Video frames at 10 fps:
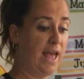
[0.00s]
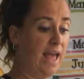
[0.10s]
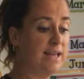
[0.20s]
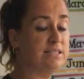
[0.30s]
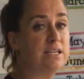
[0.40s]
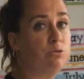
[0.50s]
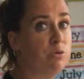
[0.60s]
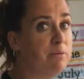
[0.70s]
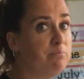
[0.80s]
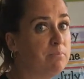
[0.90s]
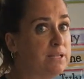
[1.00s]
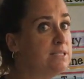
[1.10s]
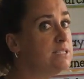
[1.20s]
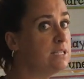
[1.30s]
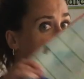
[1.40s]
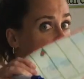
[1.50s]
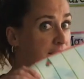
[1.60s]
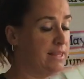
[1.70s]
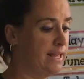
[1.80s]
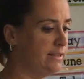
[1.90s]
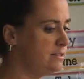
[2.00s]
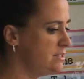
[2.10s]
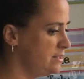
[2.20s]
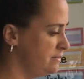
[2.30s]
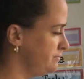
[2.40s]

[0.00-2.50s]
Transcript: and equipment, things,